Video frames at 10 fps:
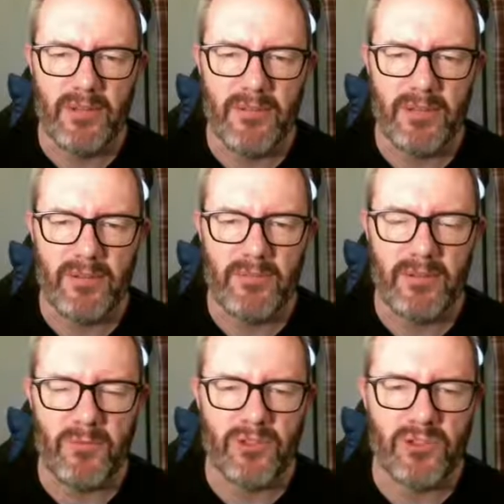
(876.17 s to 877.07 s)
People who've
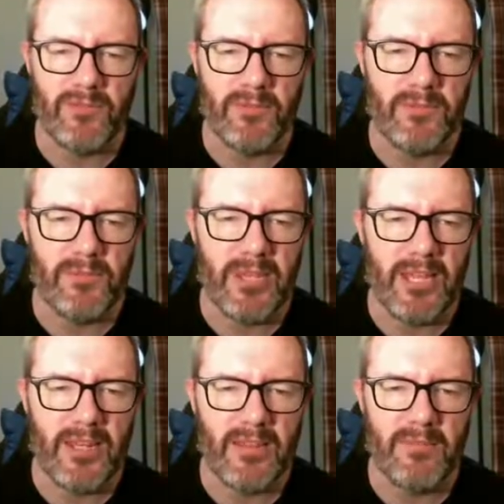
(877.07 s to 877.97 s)
been watching from the
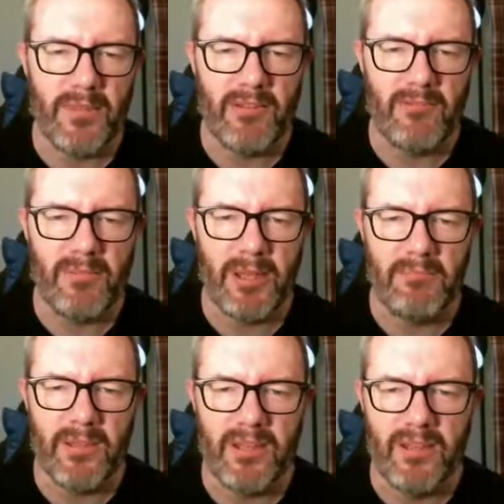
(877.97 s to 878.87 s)
beginning may
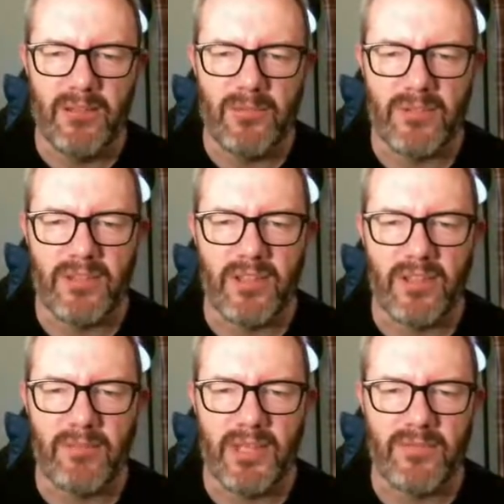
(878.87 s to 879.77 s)
remember. Wasn't our
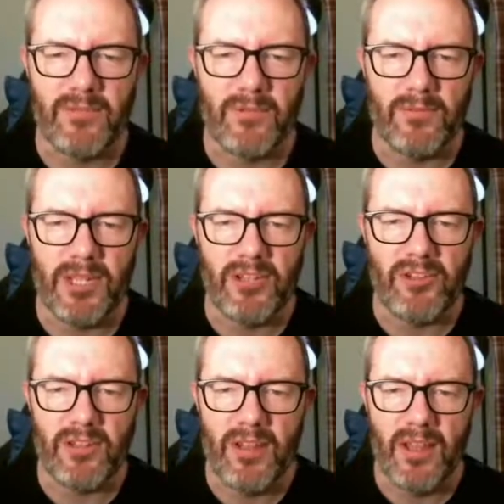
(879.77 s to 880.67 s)
best formation.